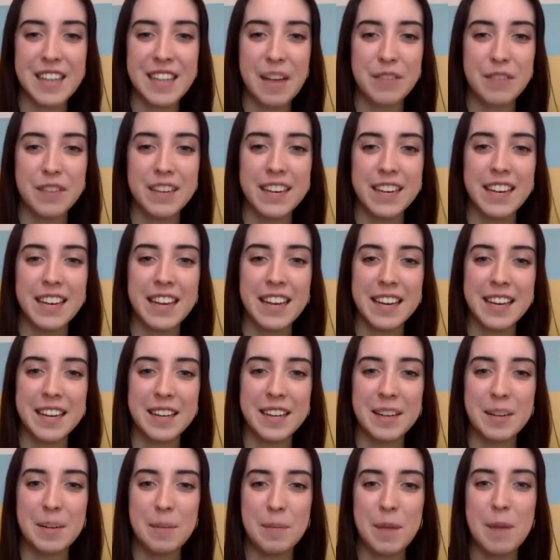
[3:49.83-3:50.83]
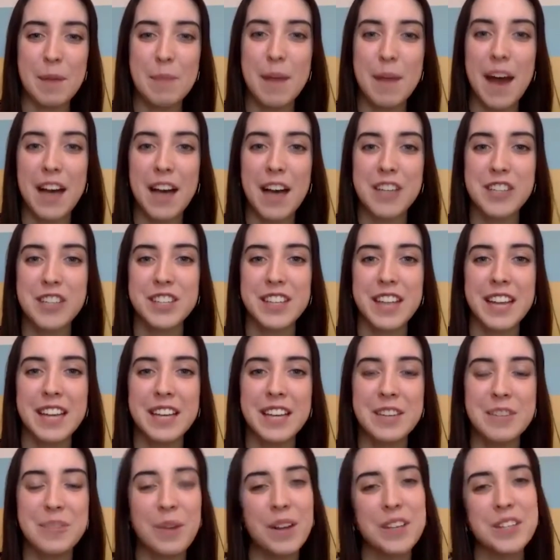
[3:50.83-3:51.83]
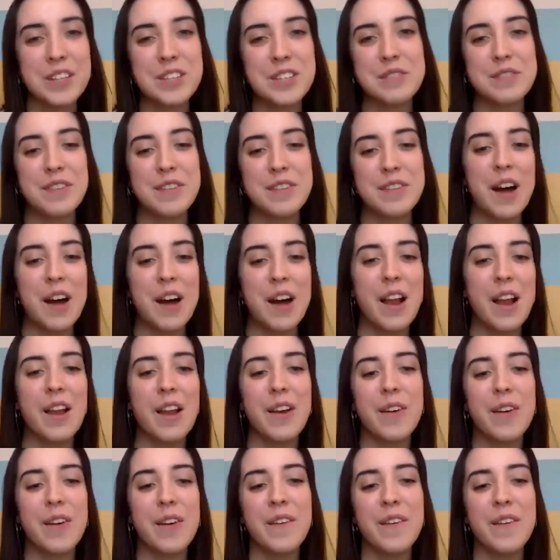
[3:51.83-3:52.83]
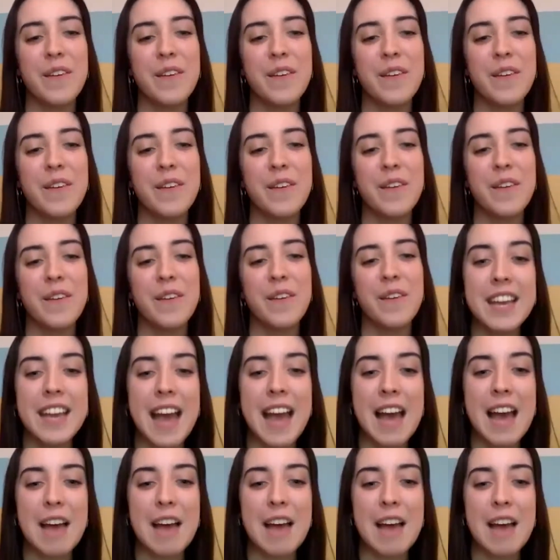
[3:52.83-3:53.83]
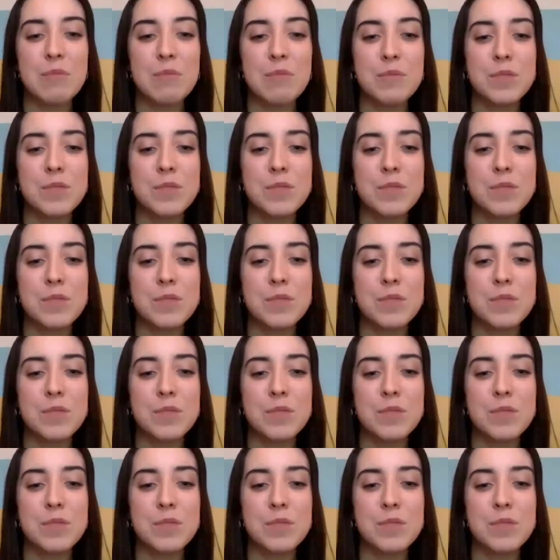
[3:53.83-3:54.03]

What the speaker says: and definitely like a passion that you'd want to follow, which is lovely.